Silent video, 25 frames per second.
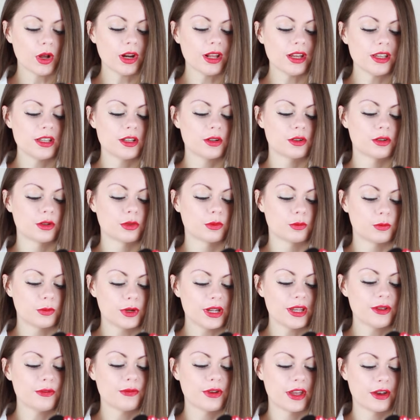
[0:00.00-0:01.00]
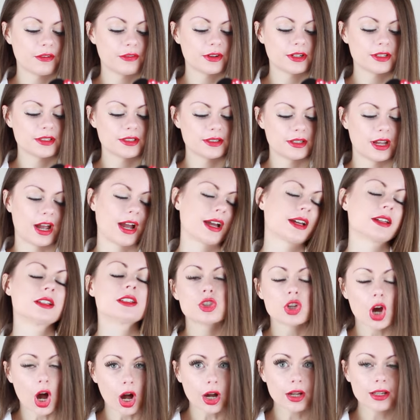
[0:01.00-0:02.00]
What are your three favorite snacks?
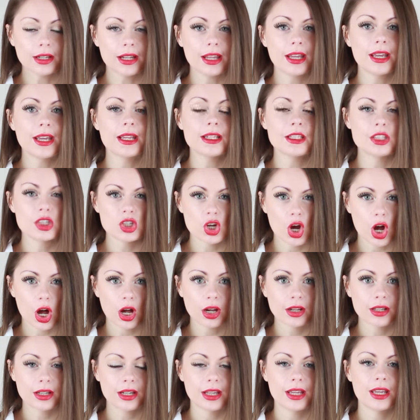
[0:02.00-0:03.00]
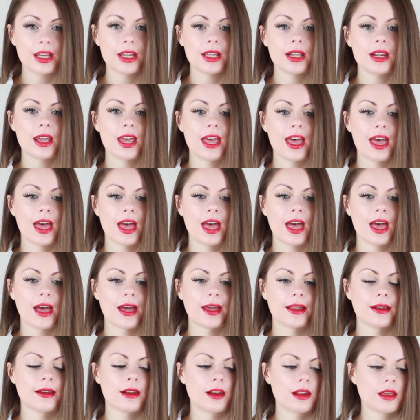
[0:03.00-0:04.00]
Chocolate, chocolate,
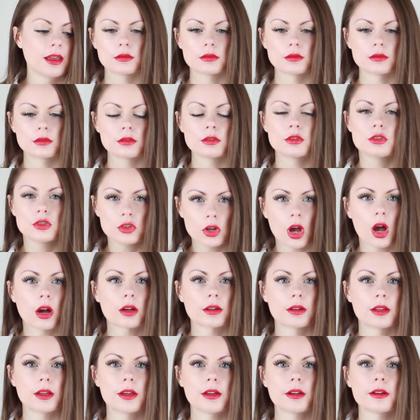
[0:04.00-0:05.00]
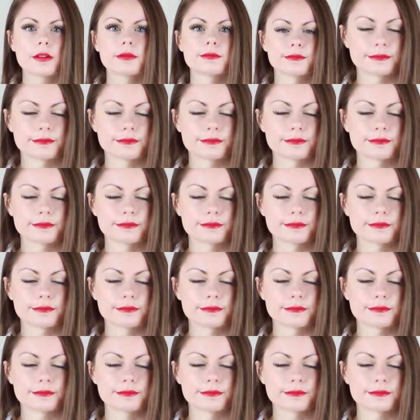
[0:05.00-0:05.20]
and chocolate.